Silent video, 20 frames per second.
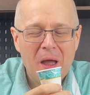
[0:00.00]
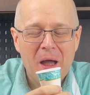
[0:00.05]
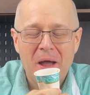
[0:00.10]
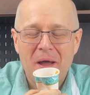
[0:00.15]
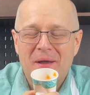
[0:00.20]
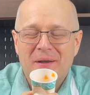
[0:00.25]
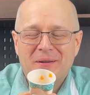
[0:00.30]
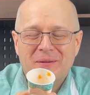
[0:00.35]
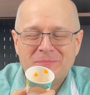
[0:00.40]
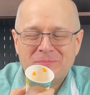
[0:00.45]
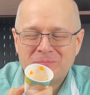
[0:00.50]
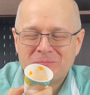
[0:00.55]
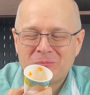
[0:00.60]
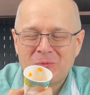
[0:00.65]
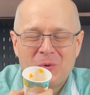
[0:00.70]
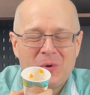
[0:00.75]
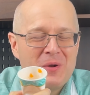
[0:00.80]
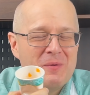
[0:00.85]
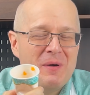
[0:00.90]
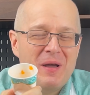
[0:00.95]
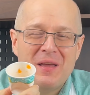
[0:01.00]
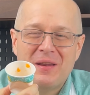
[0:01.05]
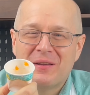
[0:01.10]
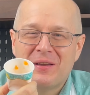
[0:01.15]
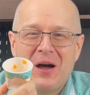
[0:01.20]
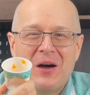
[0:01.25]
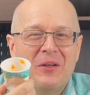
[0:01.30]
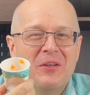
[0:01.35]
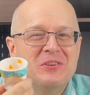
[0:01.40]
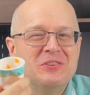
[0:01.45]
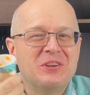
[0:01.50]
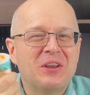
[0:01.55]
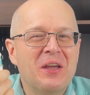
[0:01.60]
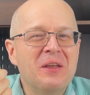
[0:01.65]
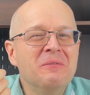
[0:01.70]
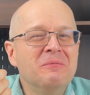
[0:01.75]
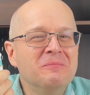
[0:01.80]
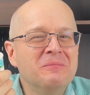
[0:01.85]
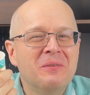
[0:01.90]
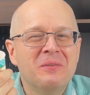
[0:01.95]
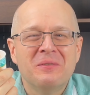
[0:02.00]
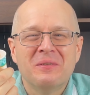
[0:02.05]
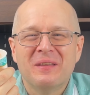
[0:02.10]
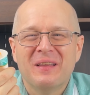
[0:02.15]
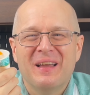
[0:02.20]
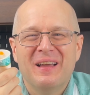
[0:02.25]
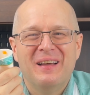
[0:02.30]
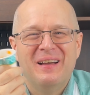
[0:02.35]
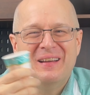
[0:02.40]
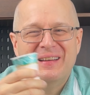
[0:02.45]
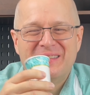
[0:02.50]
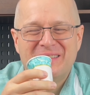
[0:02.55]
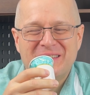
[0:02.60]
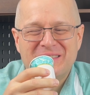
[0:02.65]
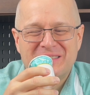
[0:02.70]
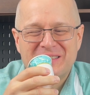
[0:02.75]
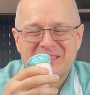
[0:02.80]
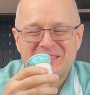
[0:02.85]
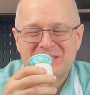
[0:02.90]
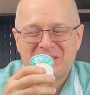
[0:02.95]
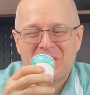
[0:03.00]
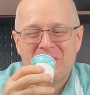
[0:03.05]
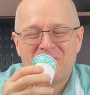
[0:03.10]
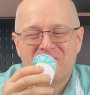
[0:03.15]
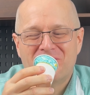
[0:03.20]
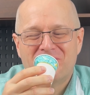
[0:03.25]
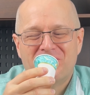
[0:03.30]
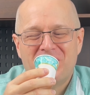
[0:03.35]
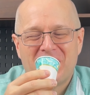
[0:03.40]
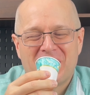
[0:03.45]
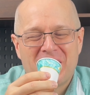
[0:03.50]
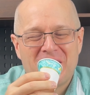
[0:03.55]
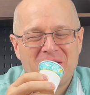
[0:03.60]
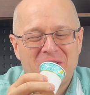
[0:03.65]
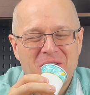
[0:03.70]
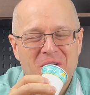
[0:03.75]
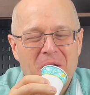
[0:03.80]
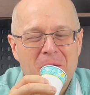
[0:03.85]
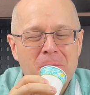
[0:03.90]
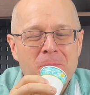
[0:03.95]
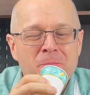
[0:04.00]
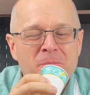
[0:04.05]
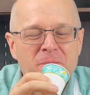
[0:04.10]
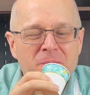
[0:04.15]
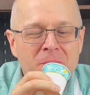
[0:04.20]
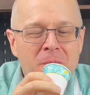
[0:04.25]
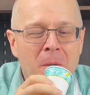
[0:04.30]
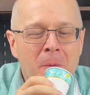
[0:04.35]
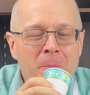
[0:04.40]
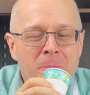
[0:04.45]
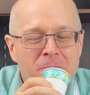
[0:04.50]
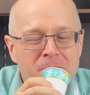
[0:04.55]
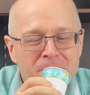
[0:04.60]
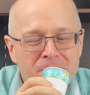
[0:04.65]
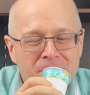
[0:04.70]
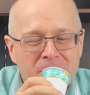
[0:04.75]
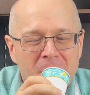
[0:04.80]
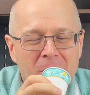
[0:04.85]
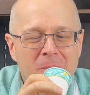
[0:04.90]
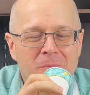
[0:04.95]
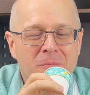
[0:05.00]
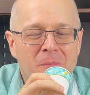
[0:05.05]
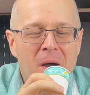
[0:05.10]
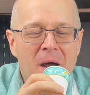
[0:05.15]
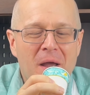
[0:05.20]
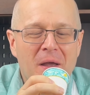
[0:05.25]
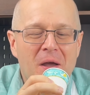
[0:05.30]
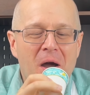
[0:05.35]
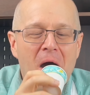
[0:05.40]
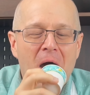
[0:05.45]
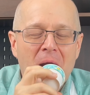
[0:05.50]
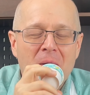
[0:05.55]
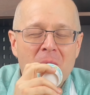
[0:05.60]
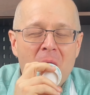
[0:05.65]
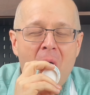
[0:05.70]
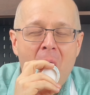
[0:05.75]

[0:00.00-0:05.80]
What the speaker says: What am I, in college again? This is so freaking good. My God.